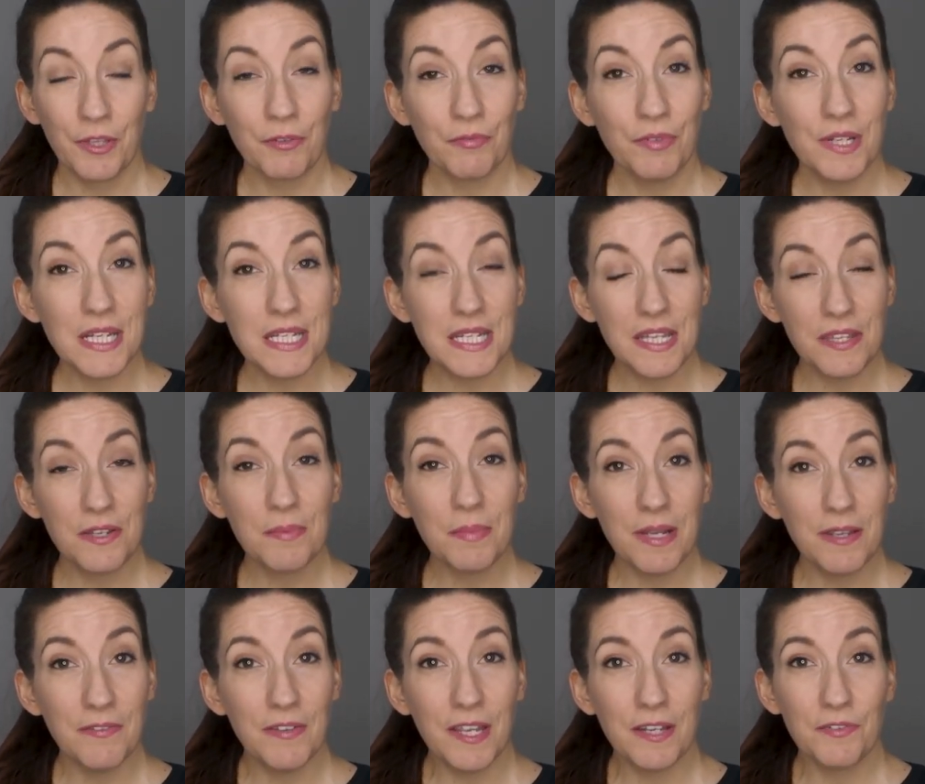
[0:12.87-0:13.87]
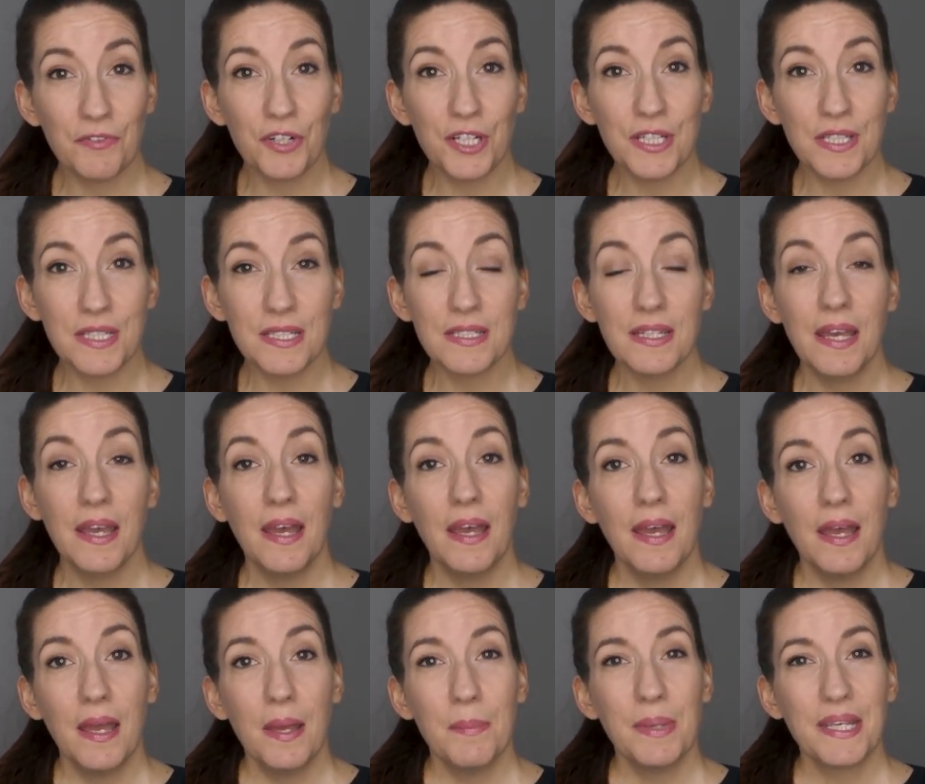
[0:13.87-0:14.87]
The reason they're my favourites?
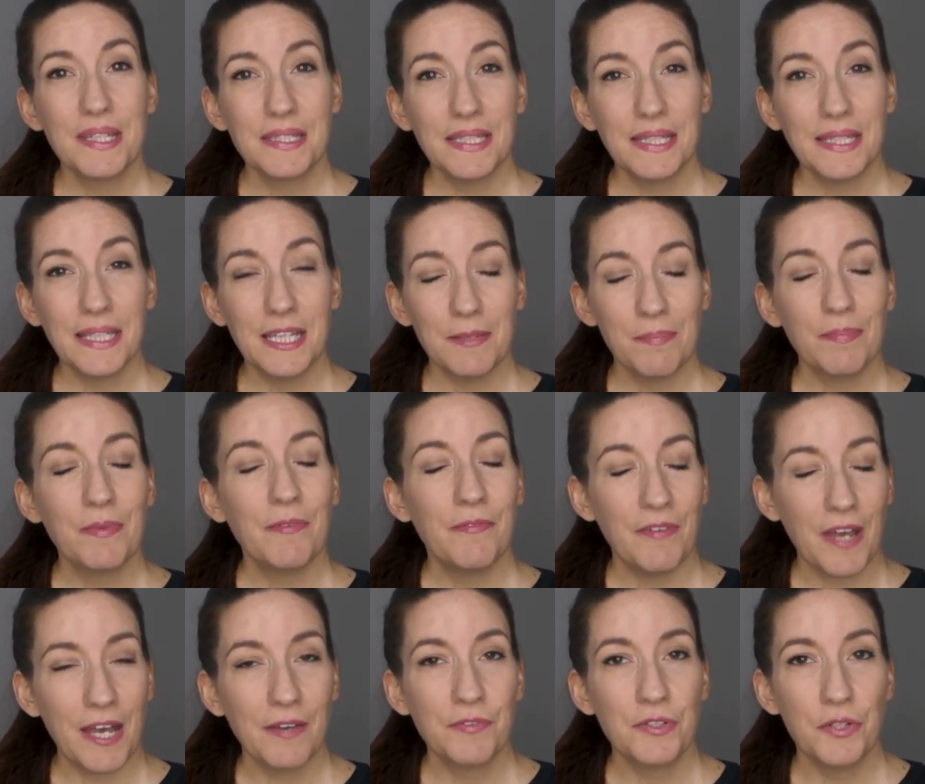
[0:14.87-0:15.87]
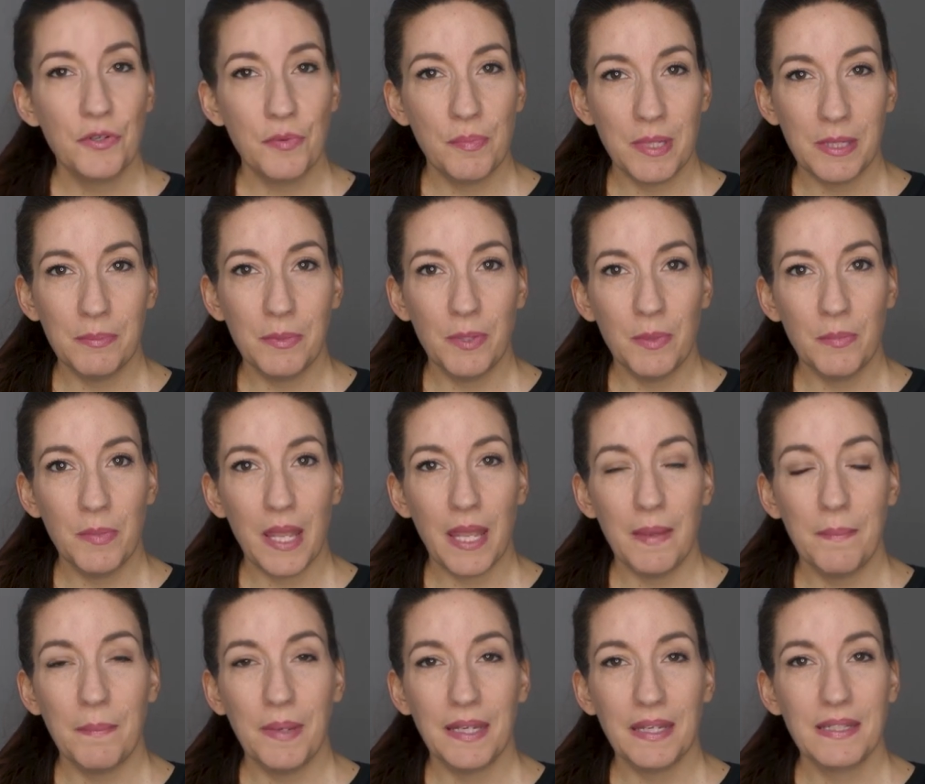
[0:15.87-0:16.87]
Because they keep the faff to a minimum
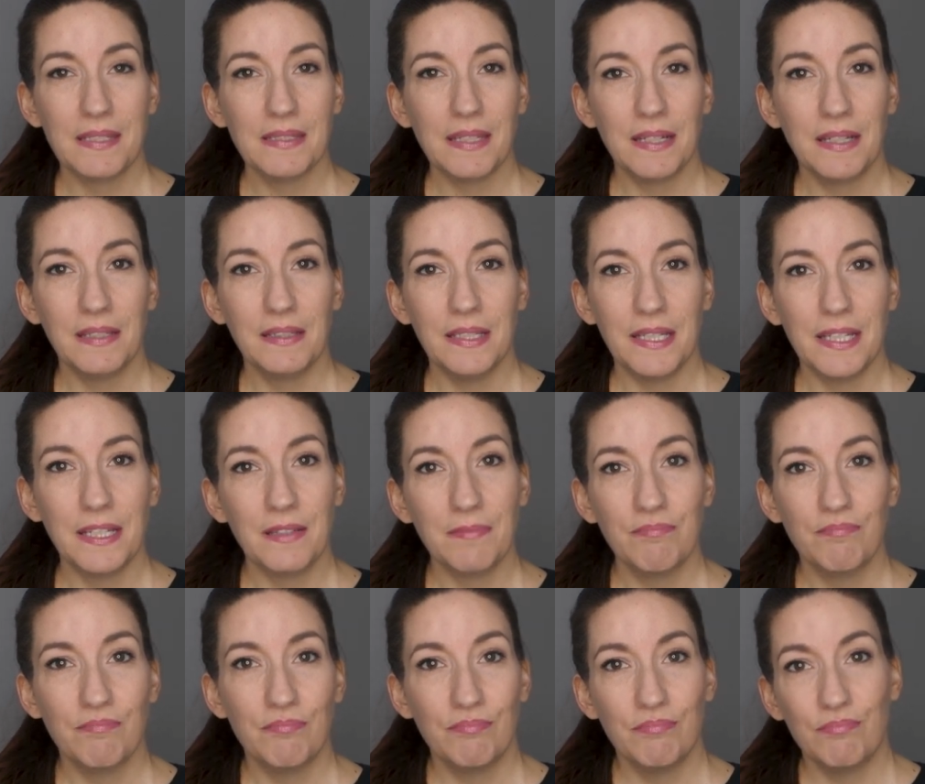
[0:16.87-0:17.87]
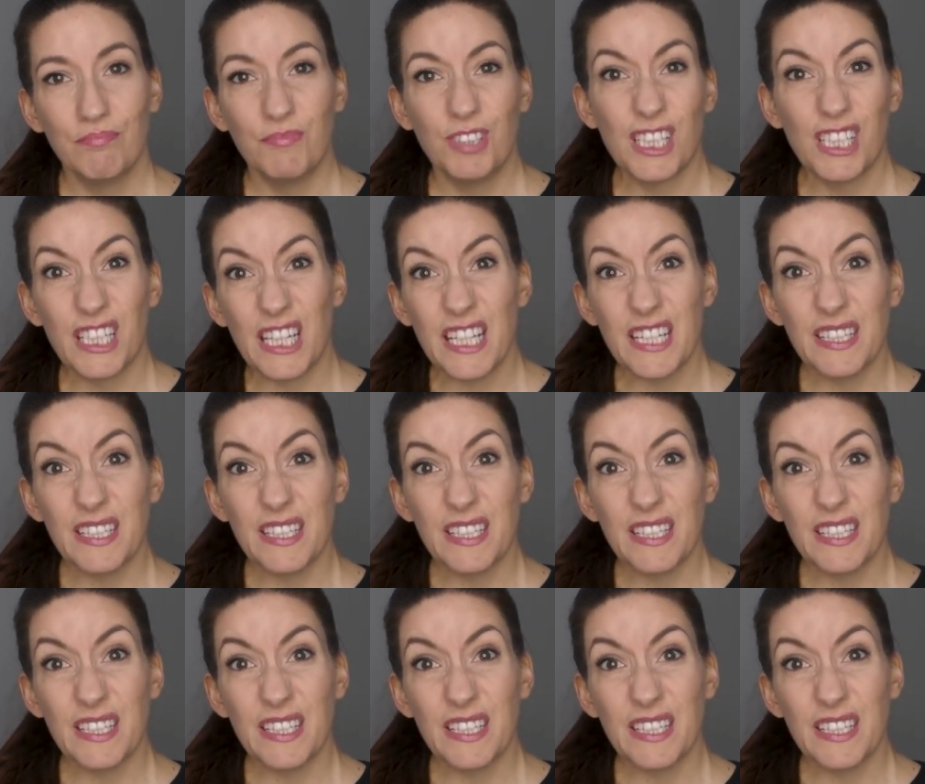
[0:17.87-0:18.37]
and make cycling just